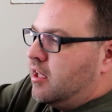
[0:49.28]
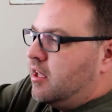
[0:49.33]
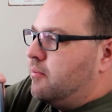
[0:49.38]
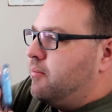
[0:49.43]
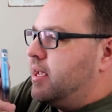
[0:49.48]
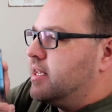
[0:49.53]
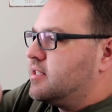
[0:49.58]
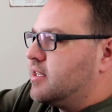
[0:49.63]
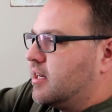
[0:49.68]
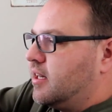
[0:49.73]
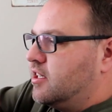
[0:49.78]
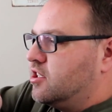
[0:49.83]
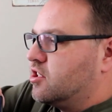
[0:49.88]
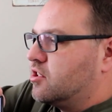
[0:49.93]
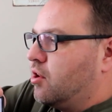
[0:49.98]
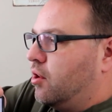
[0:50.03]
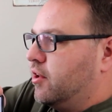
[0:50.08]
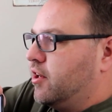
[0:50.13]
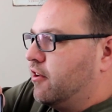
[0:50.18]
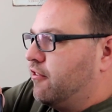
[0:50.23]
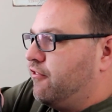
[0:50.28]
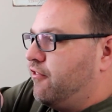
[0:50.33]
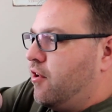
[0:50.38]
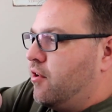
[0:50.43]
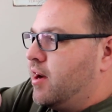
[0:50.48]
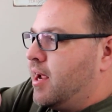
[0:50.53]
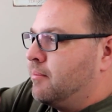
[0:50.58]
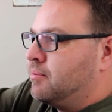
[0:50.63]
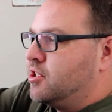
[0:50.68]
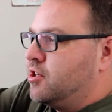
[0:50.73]
you basically just hold your
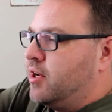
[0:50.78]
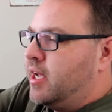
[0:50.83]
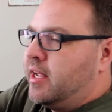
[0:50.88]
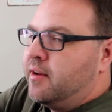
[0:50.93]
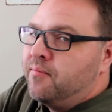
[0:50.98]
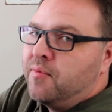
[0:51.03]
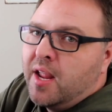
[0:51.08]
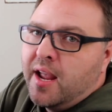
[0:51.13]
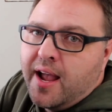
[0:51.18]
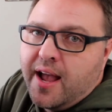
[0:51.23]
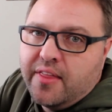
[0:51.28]
phone up to it